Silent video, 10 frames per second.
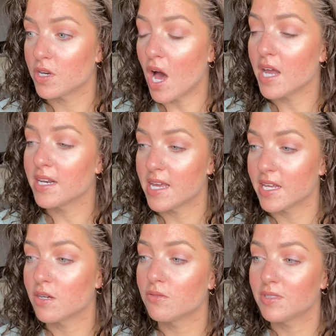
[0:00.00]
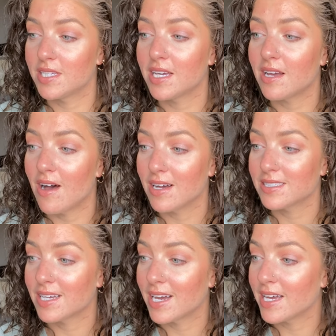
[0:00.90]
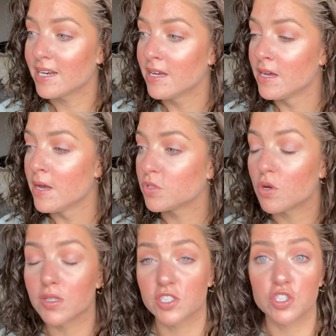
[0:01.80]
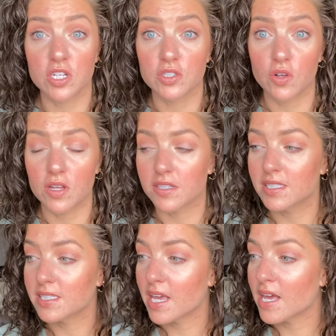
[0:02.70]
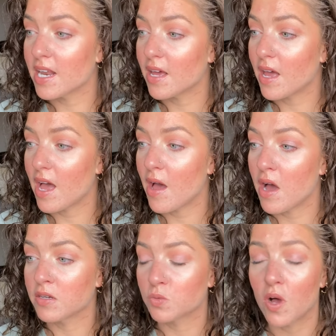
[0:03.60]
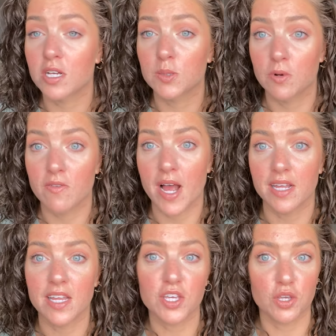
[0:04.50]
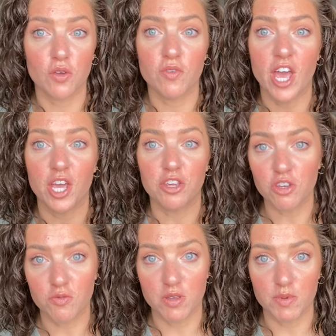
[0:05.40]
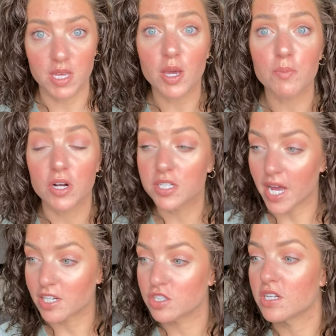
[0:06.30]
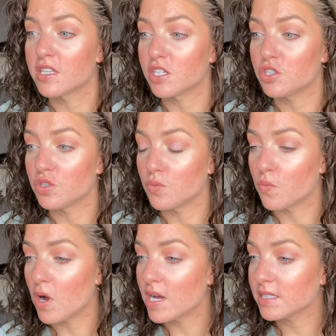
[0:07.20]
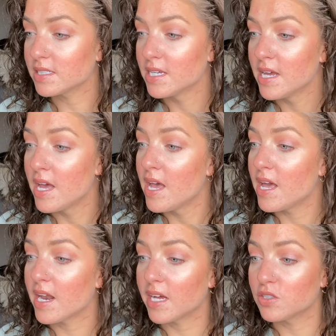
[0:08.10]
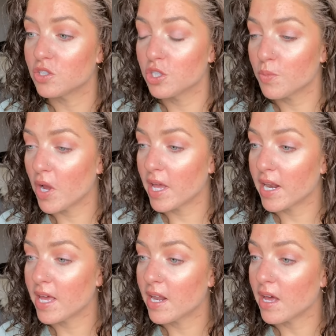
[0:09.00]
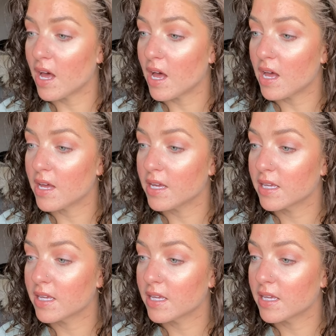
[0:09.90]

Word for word: non-nano zinc oxide. So it's gentle on the skin as well as providing that U V A, U V B protection that you want. It has turmeric in it uh,